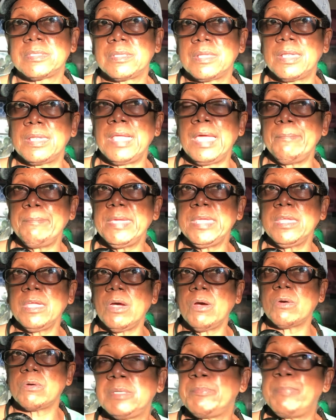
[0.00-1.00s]
let me
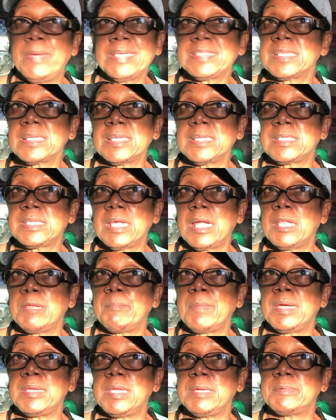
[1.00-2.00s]
know. Basically telling
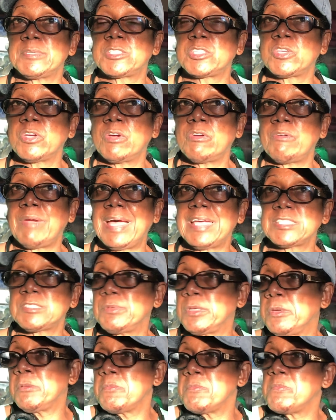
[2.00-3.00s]
my neighbors to harass
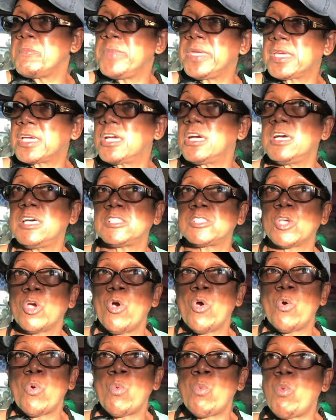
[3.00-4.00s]
me, because
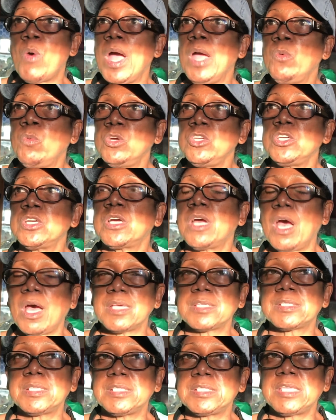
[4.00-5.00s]
why would you
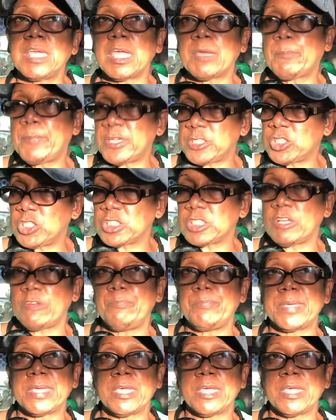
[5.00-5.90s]
constantly take pictures of me?